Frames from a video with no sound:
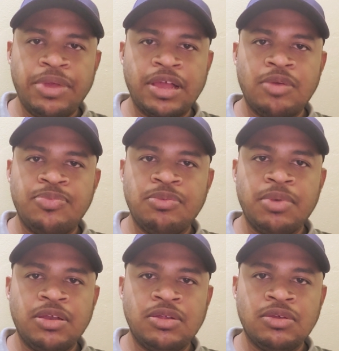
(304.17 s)
have backups,
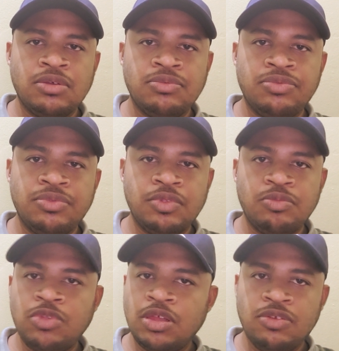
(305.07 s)
but
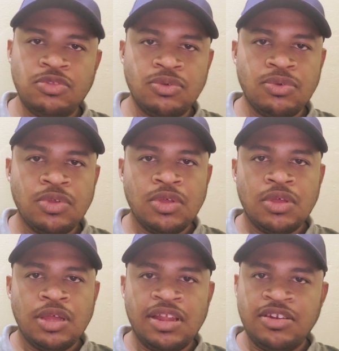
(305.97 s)
there is no
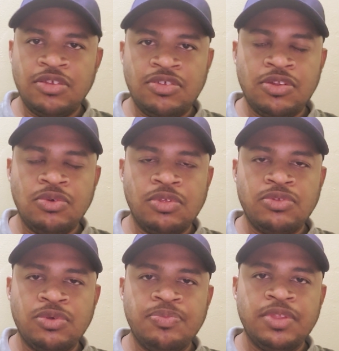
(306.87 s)
electricity
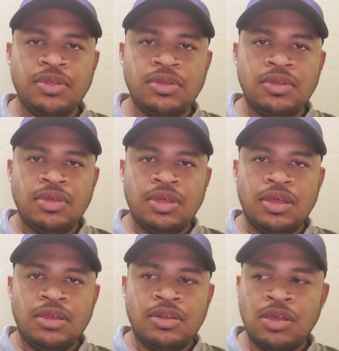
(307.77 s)
also.
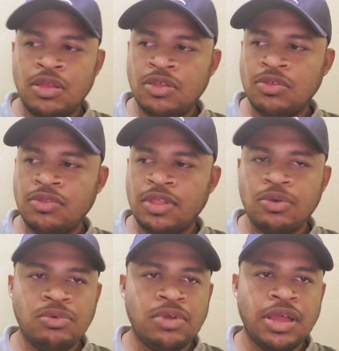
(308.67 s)
And
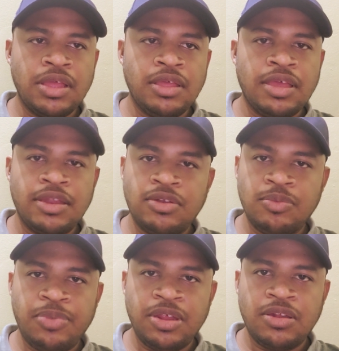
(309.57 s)
now I can't
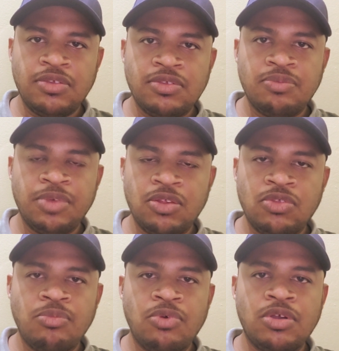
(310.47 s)
practice my
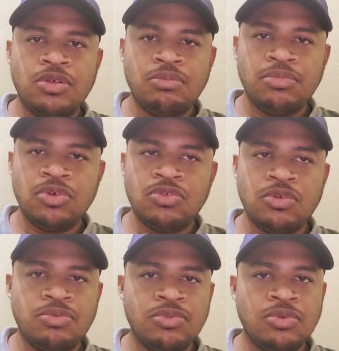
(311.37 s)
board
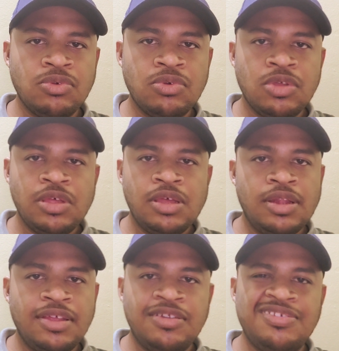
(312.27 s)
because of no
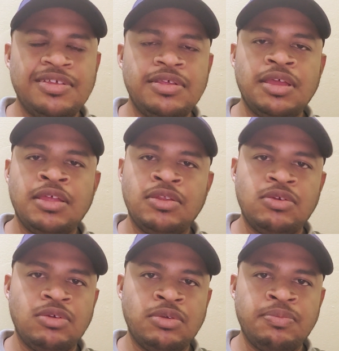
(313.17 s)
electricity and